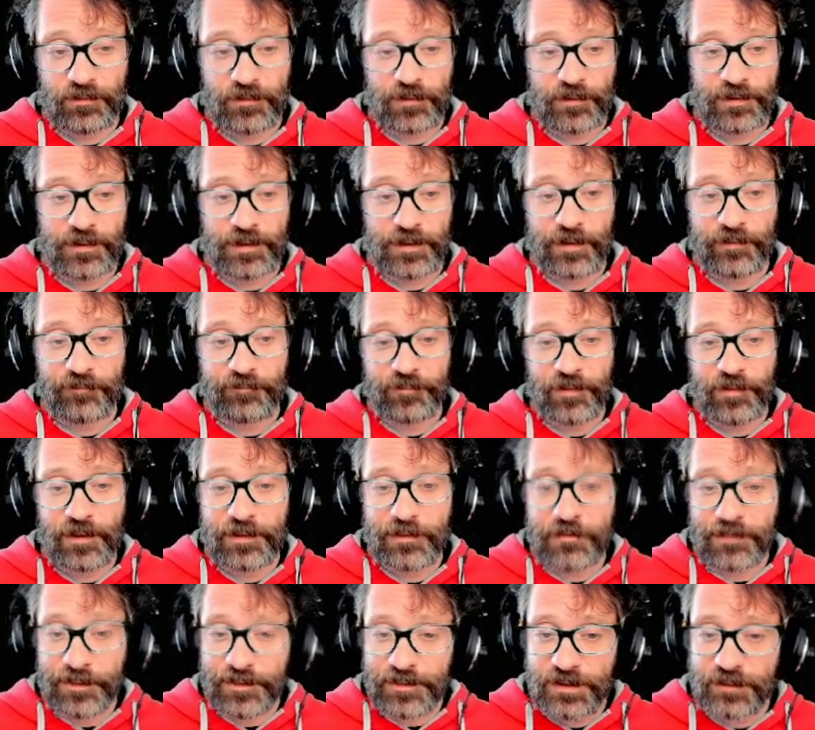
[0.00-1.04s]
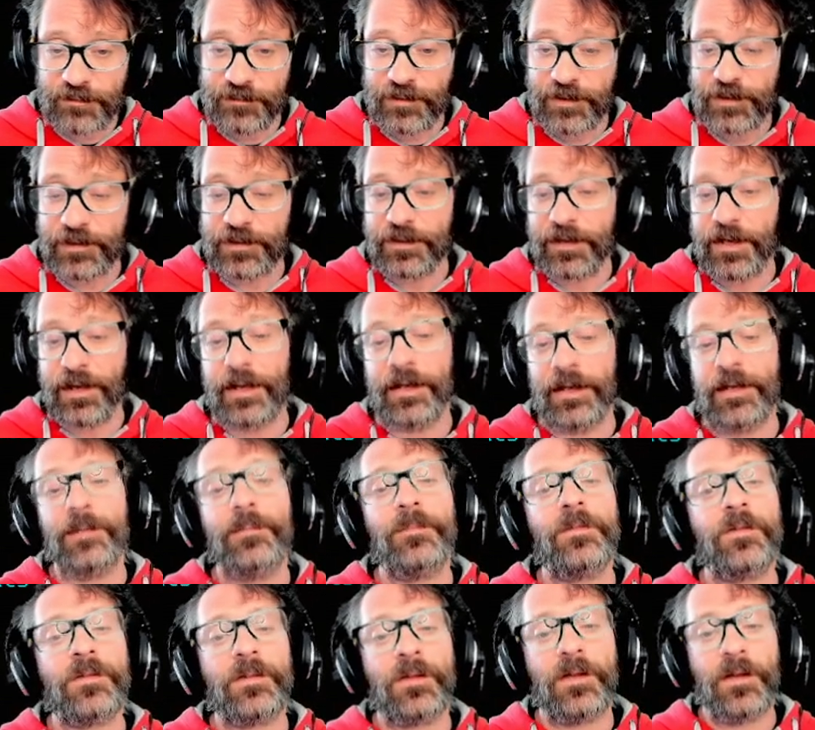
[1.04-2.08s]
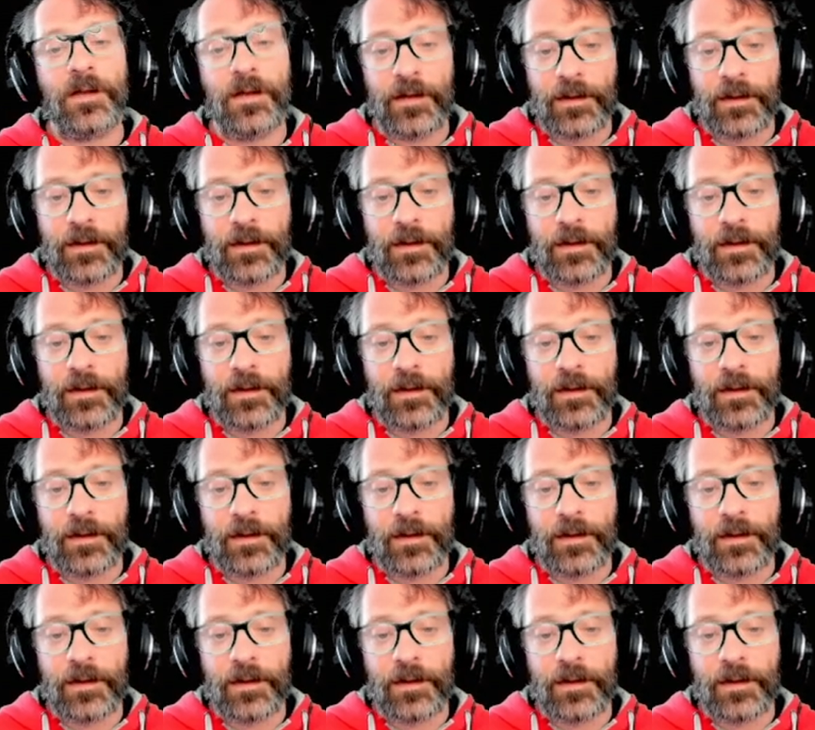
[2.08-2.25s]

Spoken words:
So they have randomly generated names,